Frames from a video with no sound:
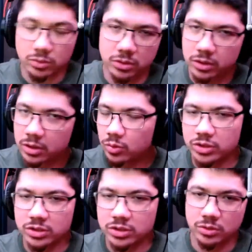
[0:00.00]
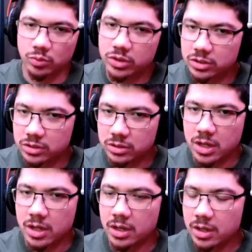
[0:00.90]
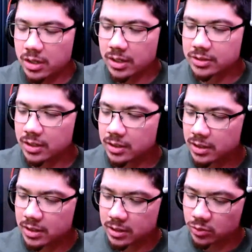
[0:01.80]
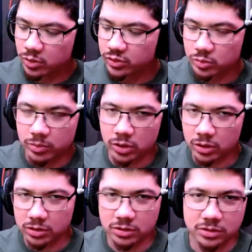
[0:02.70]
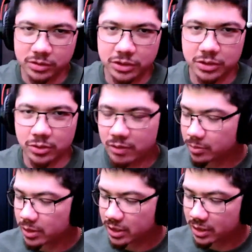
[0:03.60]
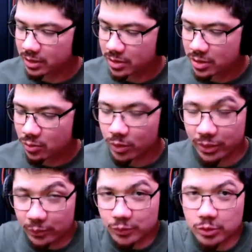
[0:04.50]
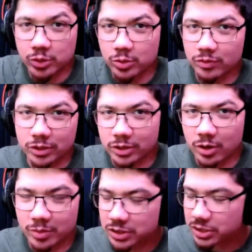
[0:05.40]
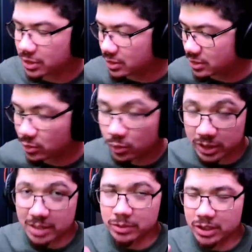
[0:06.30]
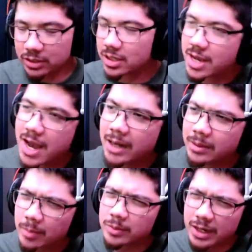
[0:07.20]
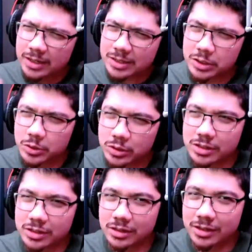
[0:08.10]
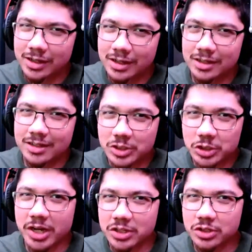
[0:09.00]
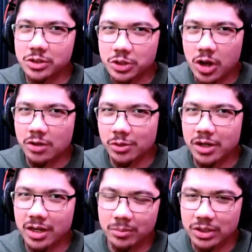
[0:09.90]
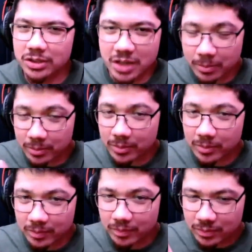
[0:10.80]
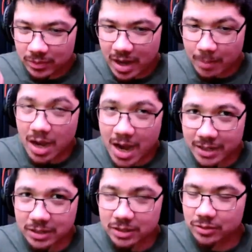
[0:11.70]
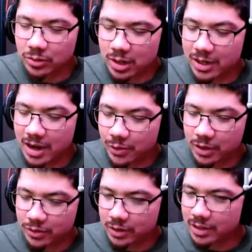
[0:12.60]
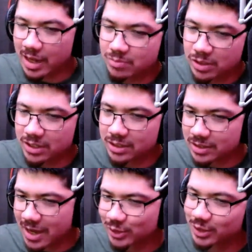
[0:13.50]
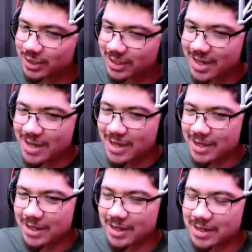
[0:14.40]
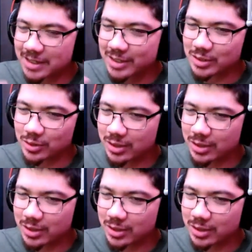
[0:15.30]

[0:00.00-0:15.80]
You know, what's it's like a crystal ball showing everybody what the future of lit RPG is, or Gamelit. I need to get used to the change in the genre name, because I'm behind it, right? I think that Gamelit is actually easier